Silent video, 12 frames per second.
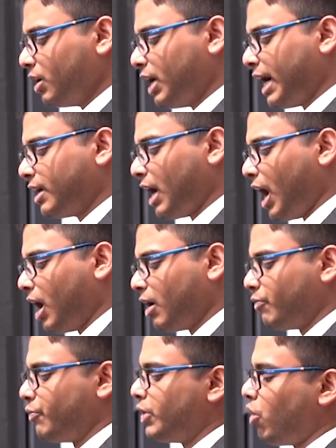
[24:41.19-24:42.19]
And
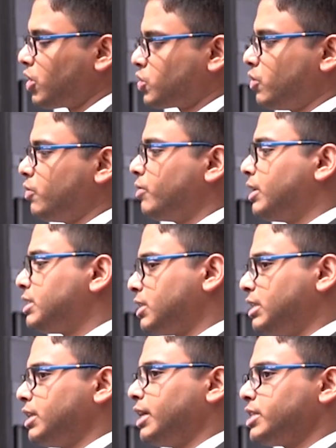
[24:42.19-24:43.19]
we also,
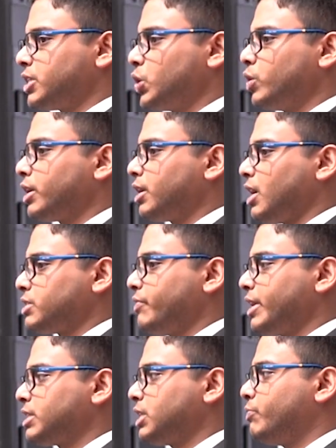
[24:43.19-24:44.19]
in addition to the
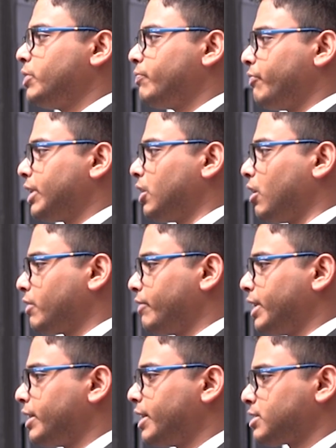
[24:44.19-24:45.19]
classification, we fit a lot of
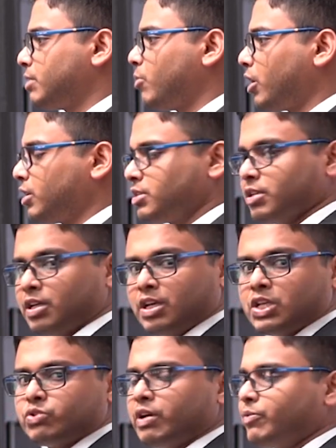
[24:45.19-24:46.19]
regression models.
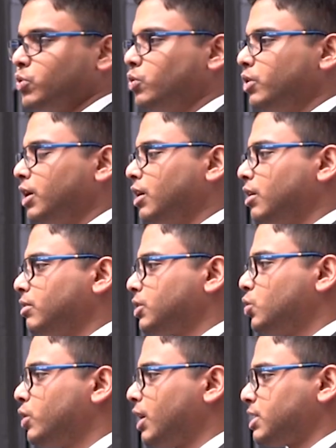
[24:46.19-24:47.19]
So you have
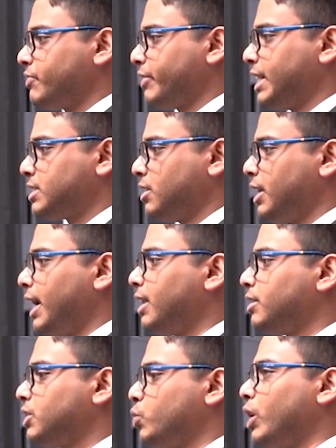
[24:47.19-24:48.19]
two classification
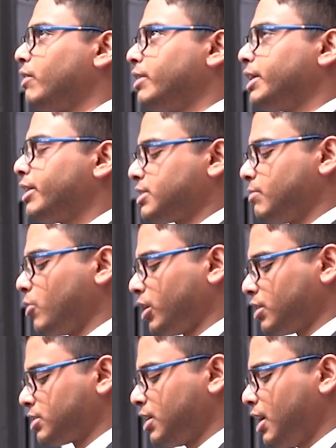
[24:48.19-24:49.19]
and 12 regression
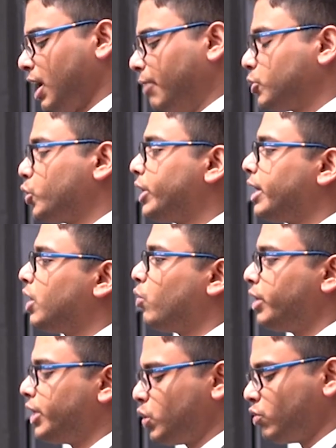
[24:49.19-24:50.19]
models. I'm showing here
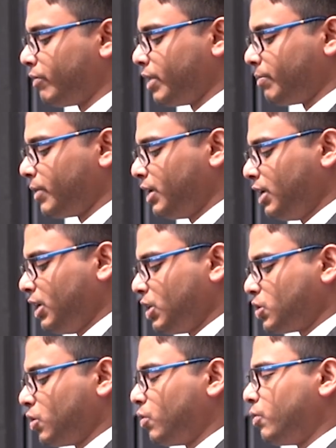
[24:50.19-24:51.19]
only 2 of them.
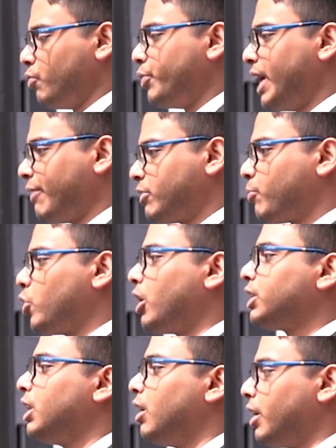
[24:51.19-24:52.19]
So we have to plot
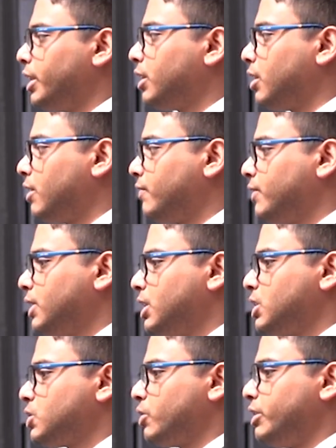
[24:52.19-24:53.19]
the learning curve.
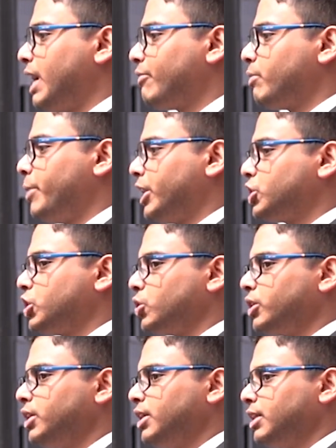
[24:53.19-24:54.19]
So you have to make
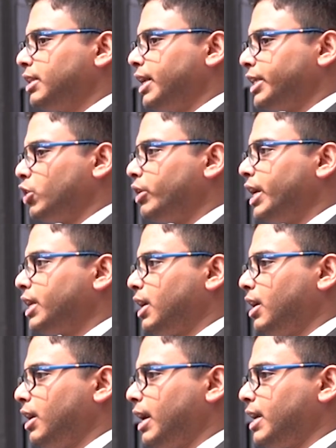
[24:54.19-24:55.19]
sure that your
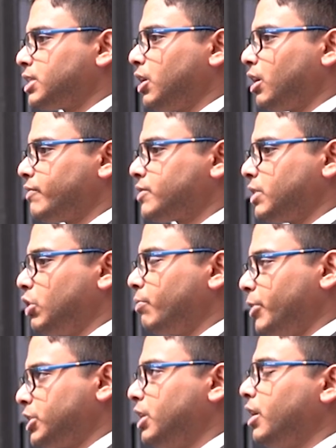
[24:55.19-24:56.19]
data has your
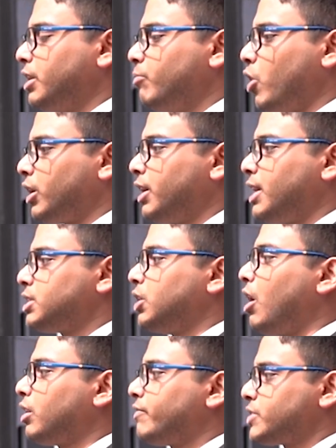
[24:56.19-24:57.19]
machine learning model has a
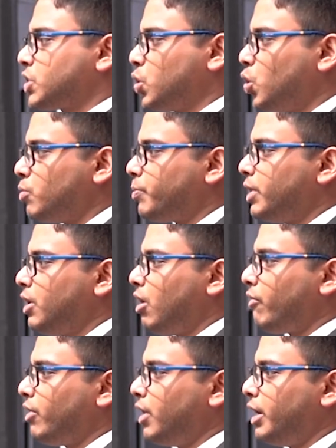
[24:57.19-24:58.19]
lot of scope
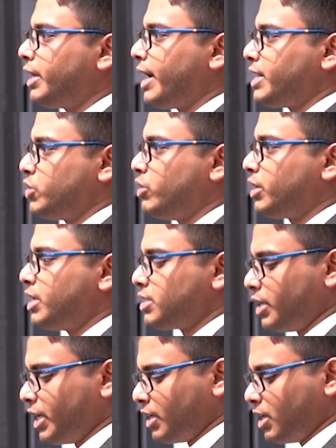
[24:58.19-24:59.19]
of learning as you increase
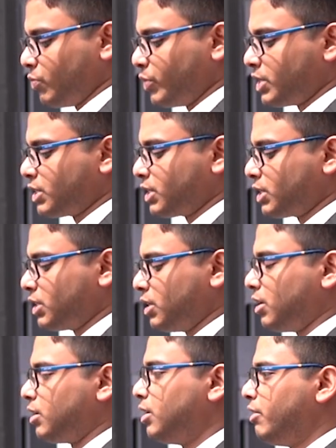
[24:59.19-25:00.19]
the data, which is
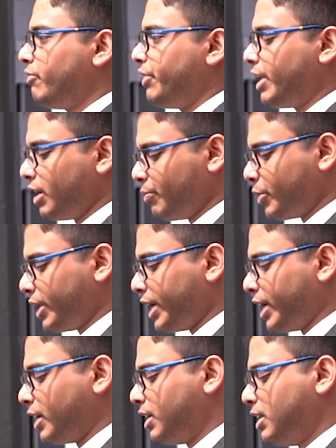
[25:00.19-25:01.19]
the figure number A.